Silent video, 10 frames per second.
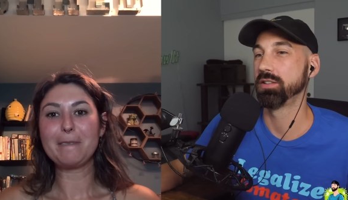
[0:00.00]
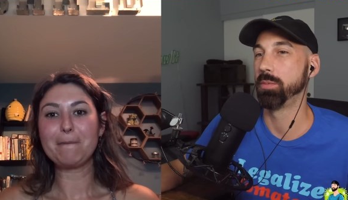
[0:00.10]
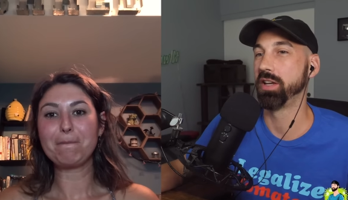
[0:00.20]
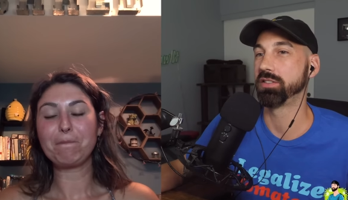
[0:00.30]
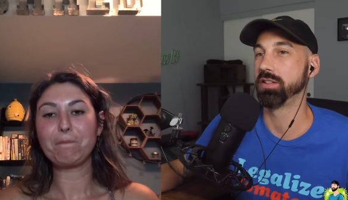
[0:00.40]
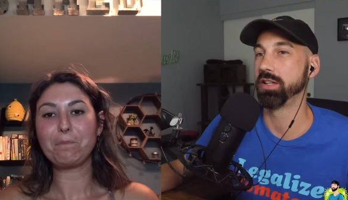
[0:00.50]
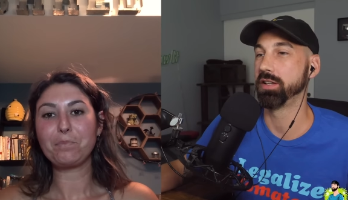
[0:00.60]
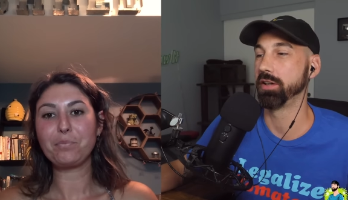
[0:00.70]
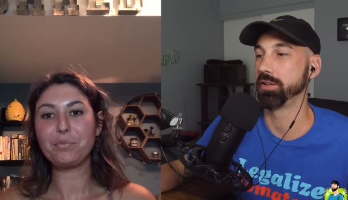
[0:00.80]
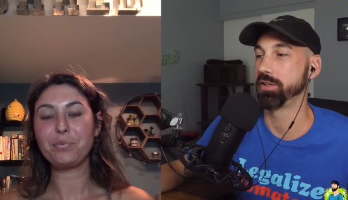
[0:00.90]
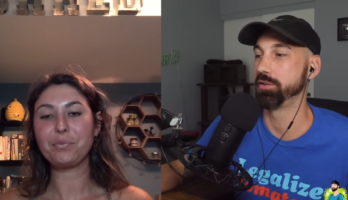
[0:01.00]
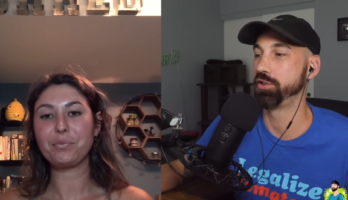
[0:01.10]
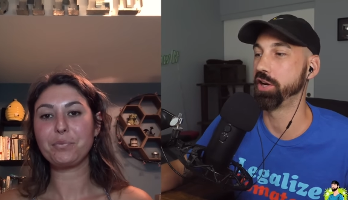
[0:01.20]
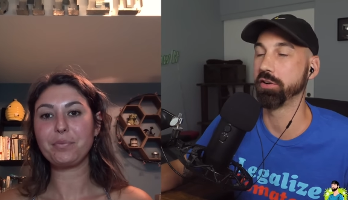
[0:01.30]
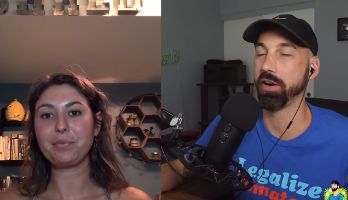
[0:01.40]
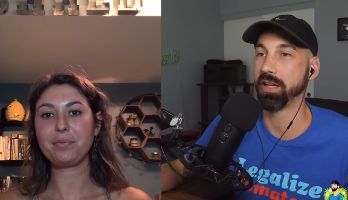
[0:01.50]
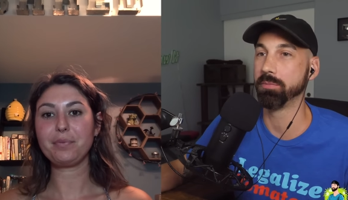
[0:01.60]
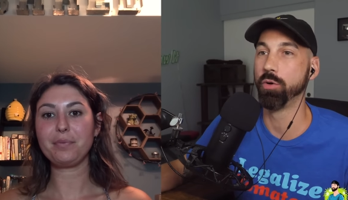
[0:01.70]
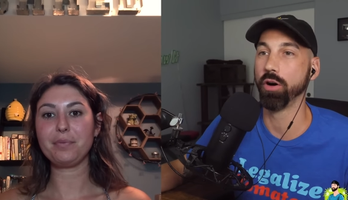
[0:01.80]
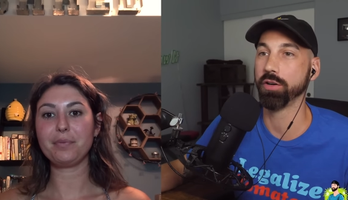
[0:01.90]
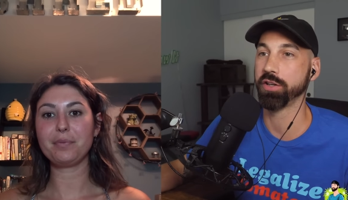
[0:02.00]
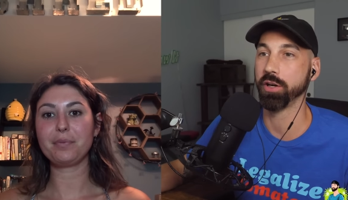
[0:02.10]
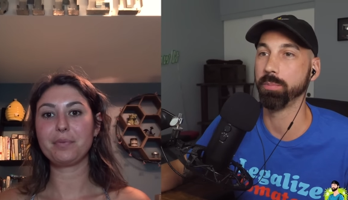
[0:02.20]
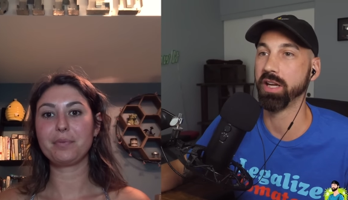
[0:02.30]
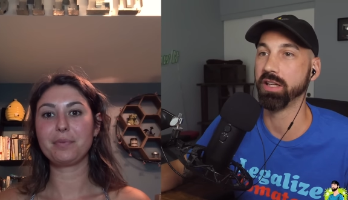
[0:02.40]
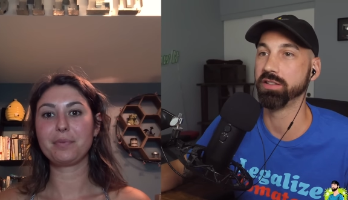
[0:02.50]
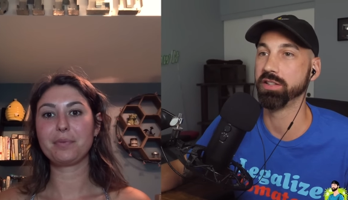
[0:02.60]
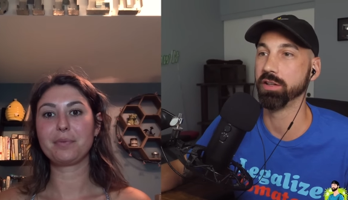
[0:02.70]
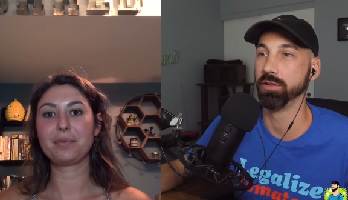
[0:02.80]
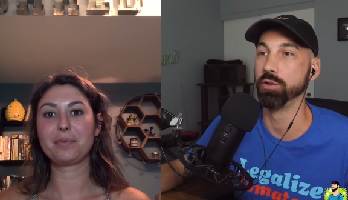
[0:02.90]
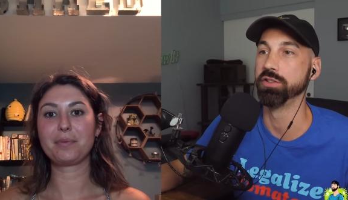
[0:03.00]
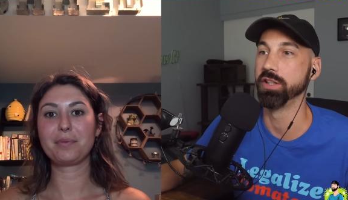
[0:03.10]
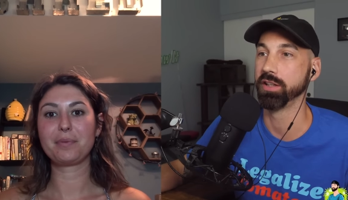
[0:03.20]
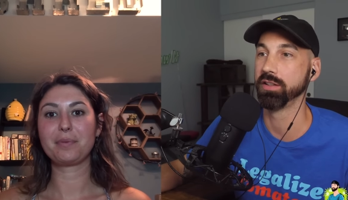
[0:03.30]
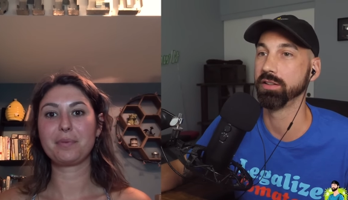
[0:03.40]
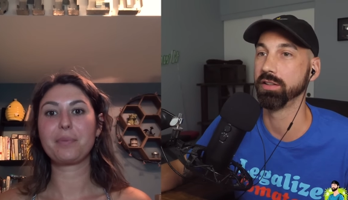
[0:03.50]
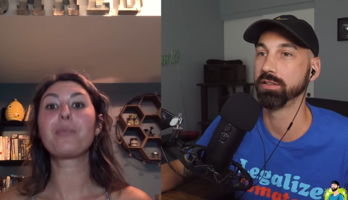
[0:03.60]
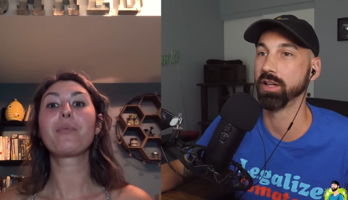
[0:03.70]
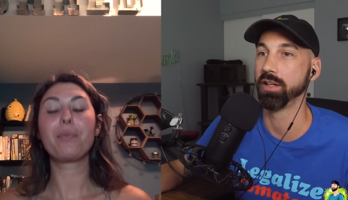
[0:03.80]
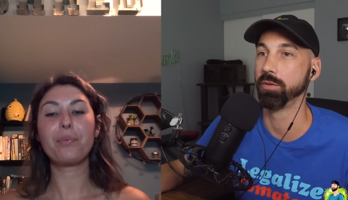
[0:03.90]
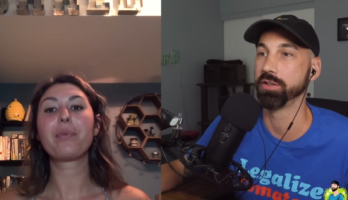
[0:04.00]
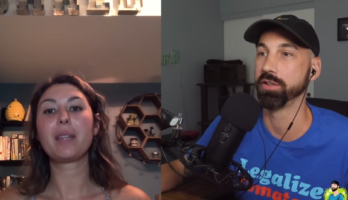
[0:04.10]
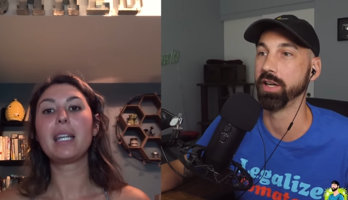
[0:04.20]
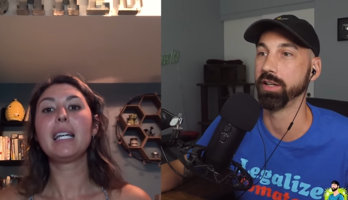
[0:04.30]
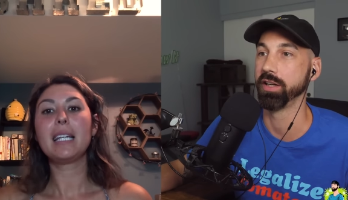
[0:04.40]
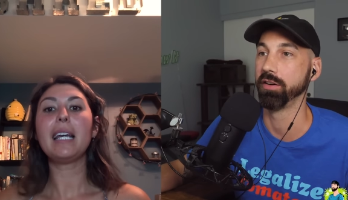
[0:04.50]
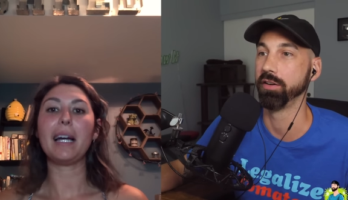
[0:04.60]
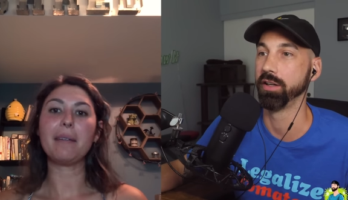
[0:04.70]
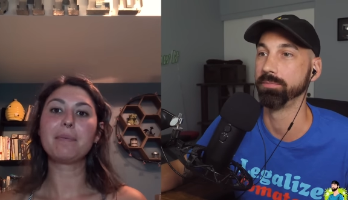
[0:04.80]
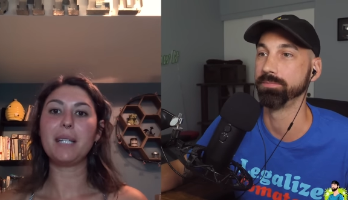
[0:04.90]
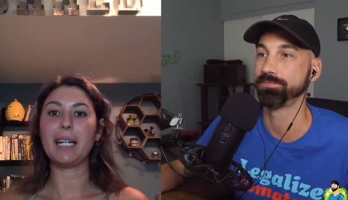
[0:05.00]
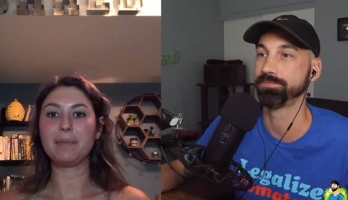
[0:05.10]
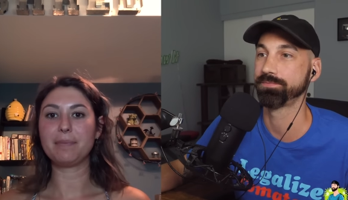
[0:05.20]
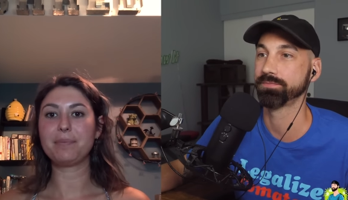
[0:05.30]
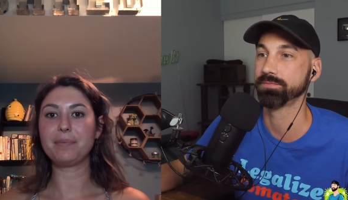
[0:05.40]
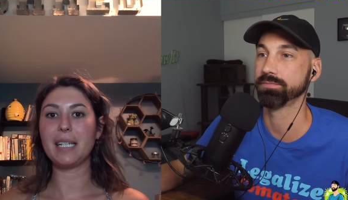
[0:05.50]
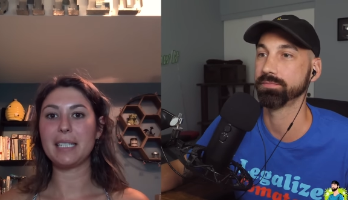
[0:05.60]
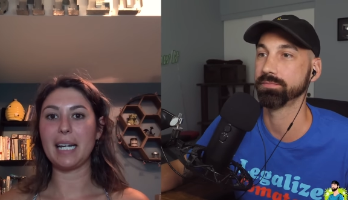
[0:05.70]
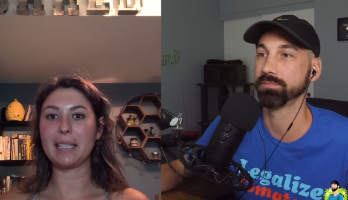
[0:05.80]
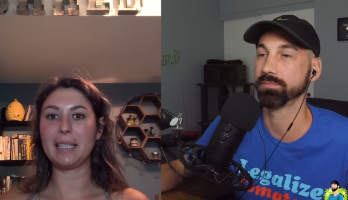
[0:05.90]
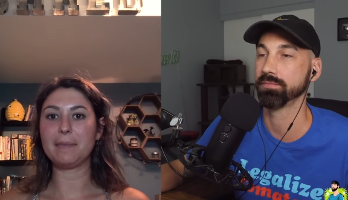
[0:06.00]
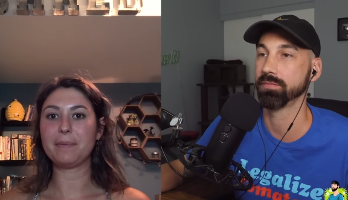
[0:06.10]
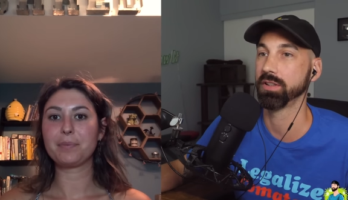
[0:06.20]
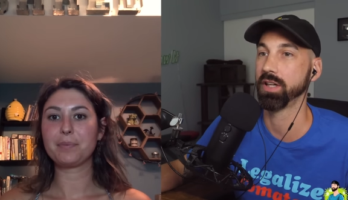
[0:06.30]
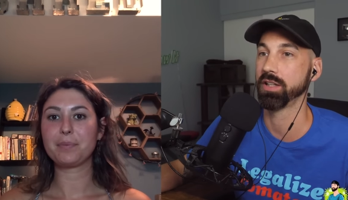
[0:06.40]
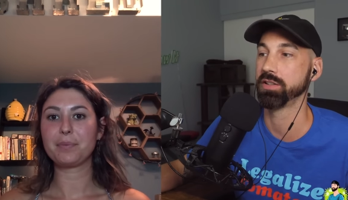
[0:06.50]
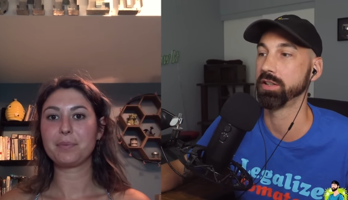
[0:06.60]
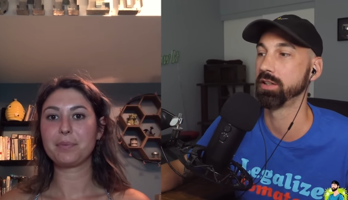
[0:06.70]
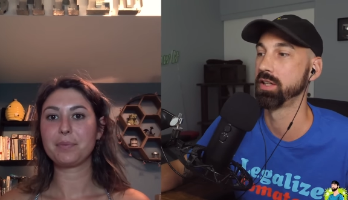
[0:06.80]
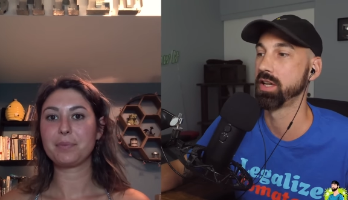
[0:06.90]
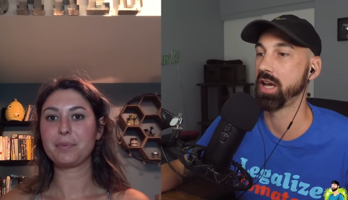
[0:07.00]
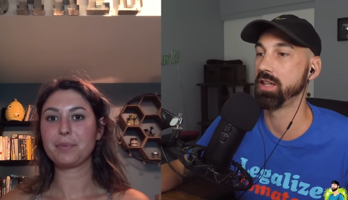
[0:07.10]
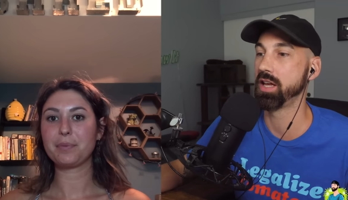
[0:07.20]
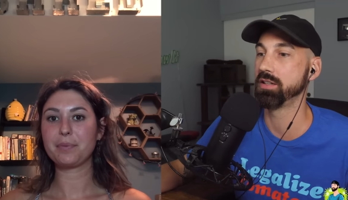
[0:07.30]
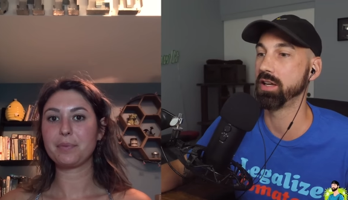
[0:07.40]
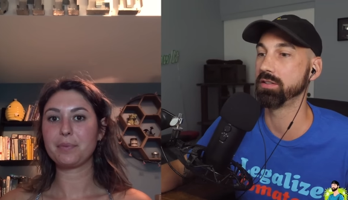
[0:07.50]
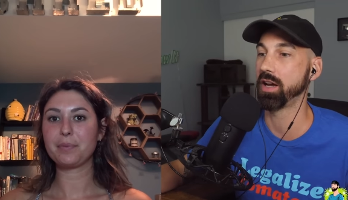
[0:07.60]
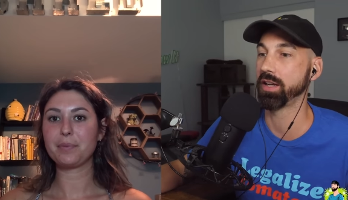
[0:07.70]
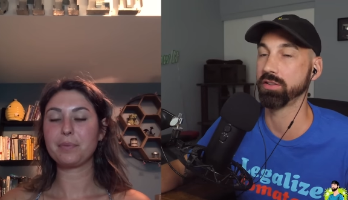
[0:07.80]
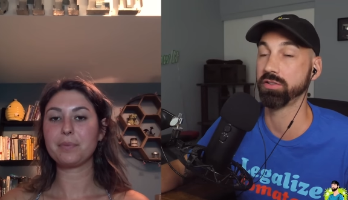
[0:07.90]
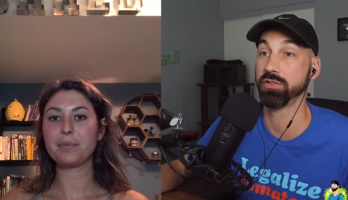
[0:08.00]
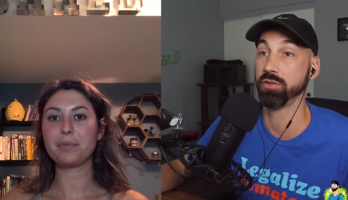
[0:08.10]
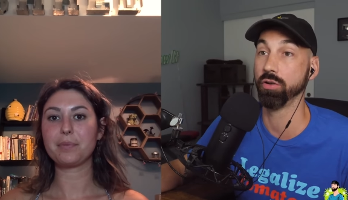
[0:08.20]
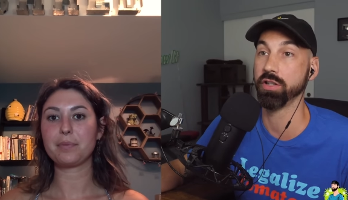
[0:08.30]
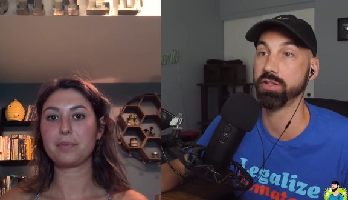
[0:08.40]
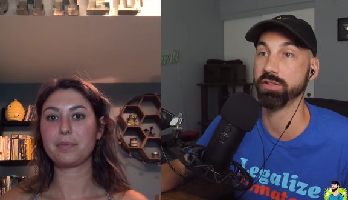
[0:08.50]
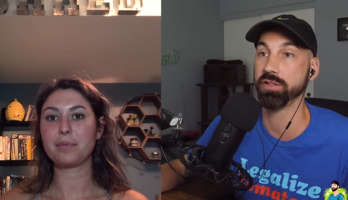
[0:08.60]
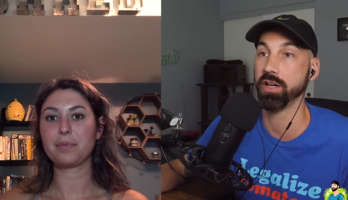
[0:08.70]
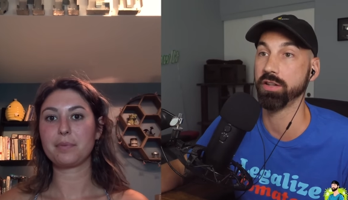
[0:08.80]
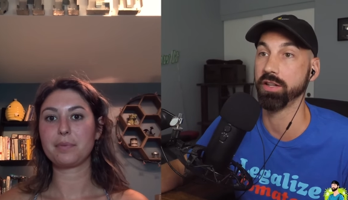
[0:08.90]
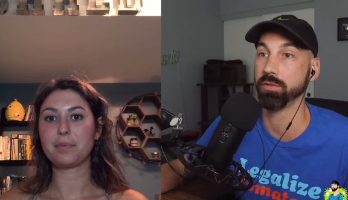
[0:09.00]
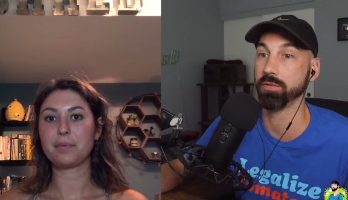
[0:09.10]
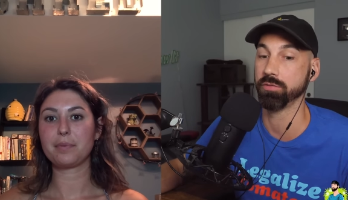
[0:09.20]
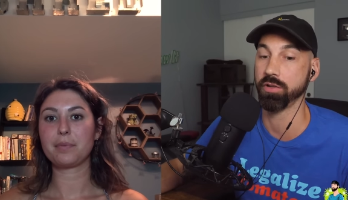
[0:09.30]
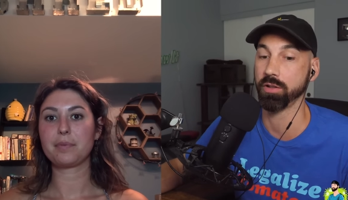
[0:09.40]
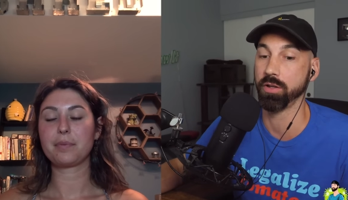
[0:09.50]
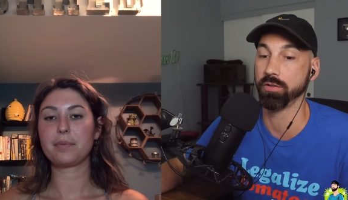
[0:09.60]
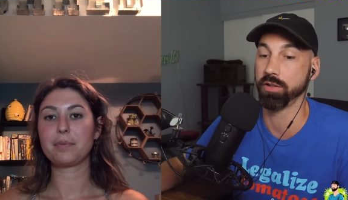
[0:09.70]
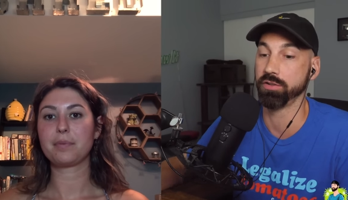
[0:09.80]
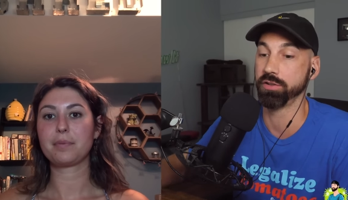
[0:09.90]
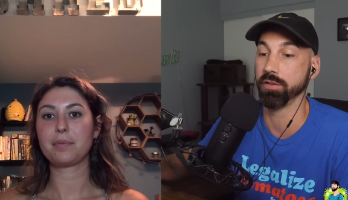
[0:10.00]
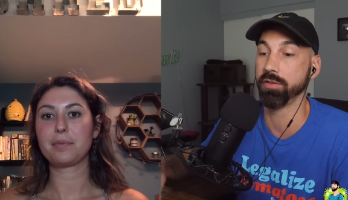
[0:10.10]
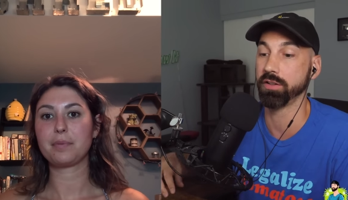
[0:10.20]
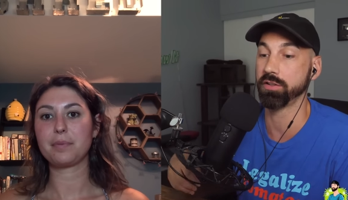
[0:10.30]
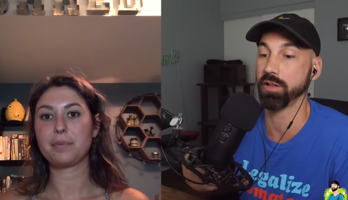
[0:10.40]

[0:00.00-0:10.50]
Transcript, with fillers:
Speaker 1: So basically you're generating more terpenes than you're losing is kind of what you're getting
Speaker 2: at, right? Yeah, exactly.
Speaker 1: Gotcha. And then I guess storage is another thing. We were talking about conserving the